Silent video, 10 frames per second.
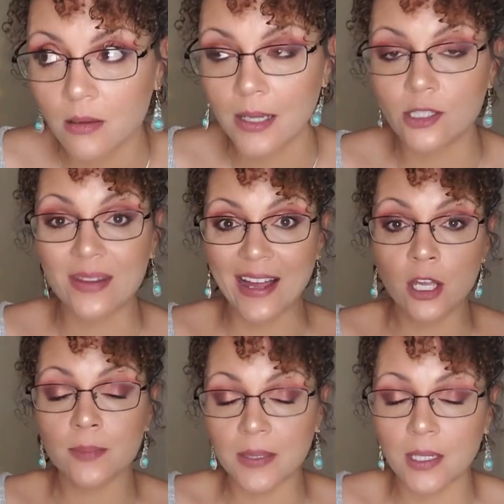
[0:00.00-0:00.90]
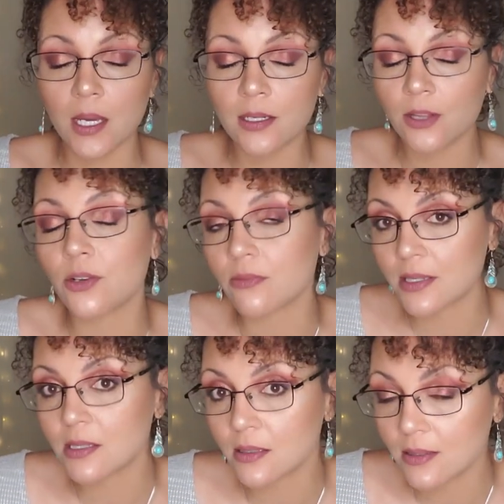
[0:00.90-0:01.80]
And so that could be another
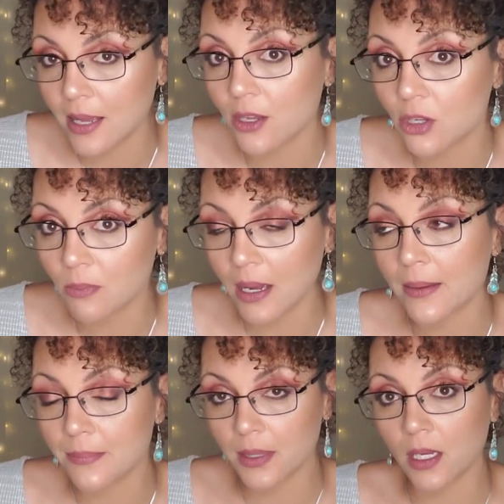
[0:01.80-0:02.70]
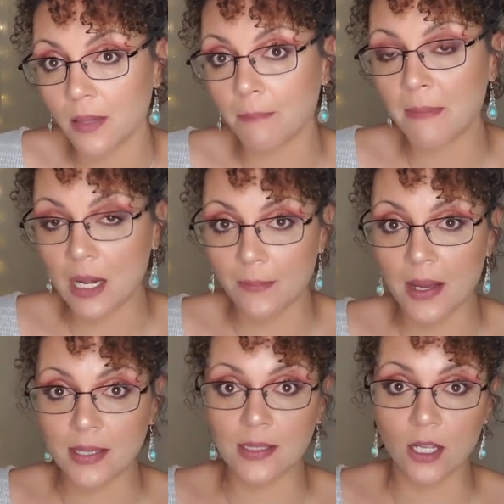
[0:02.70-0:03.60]
reason that you might be
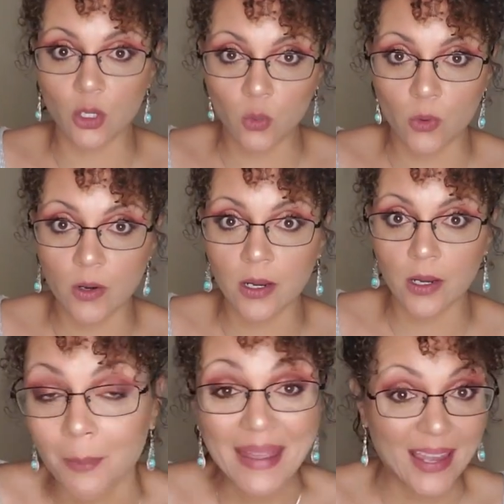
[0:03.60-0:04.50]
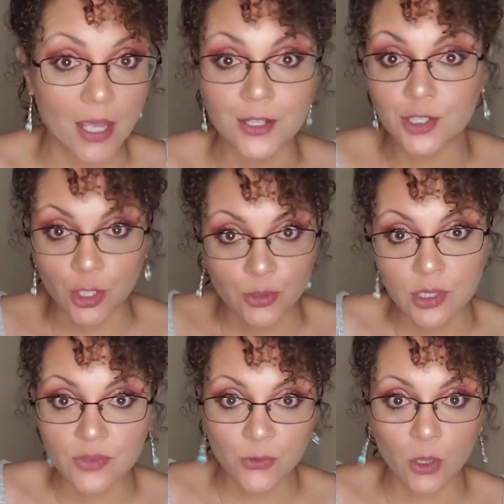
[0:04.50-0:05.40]
minimizing, ignoring, making
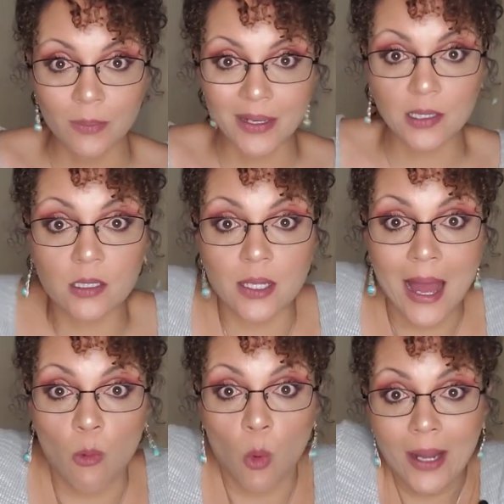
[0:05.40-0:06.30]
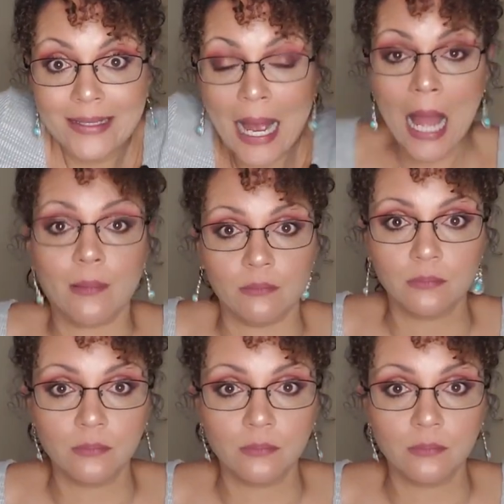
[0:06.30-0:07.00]
excuses for because of that one time